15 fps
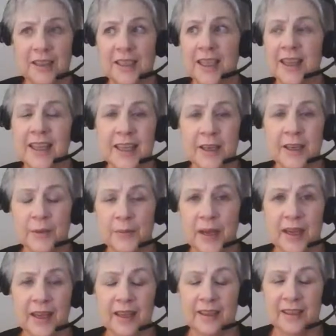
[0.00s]
to them,
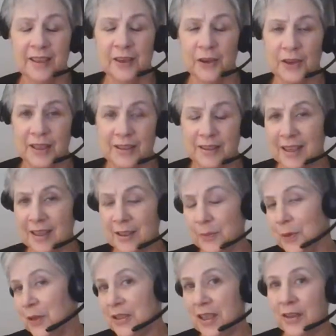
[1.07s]
as
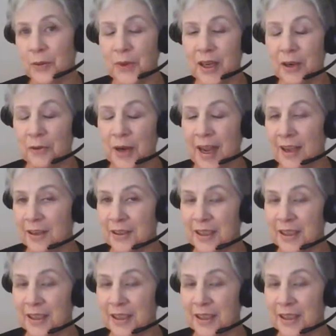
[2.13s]
opposed to the other way around.